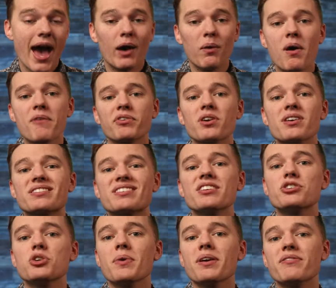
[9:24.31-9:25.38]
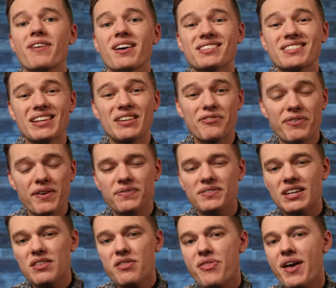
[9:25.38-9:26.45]
However, since you invested
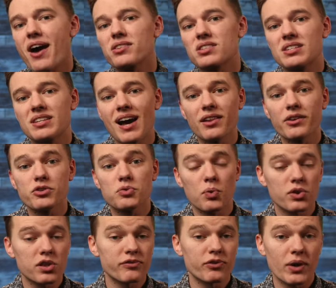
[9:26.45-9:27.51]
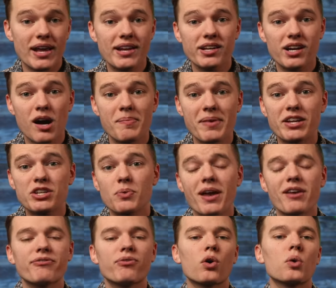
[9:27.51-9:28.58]
$15,000 worth of your income into a
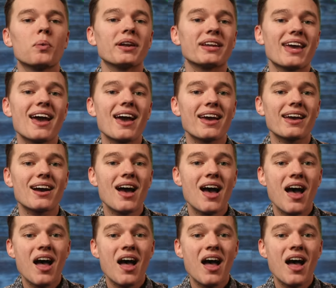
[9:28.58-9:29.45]
401k,